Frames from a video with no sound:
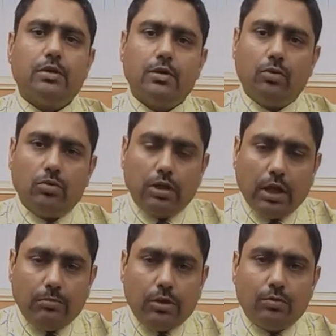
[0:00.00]
Now the
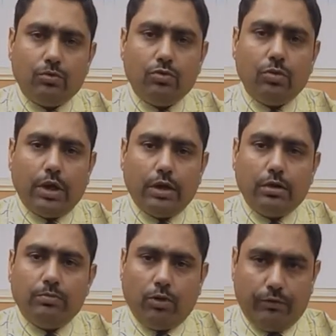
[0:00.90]
time comes to add
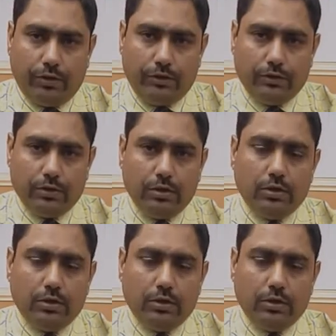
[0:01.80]
the profits.